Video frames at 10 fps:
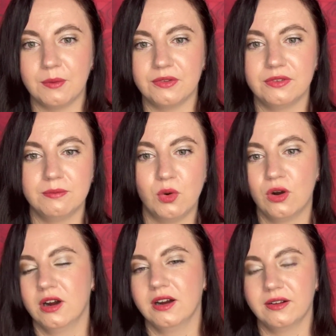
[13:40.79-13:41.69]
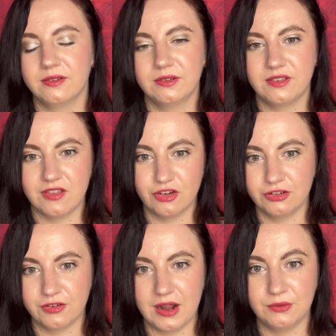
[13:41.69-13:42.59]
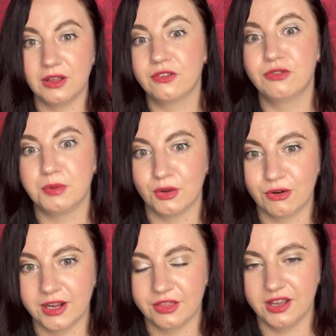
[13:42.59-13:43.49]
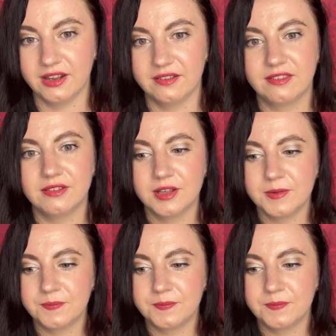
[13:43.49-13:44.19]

It was more centered around exploring things.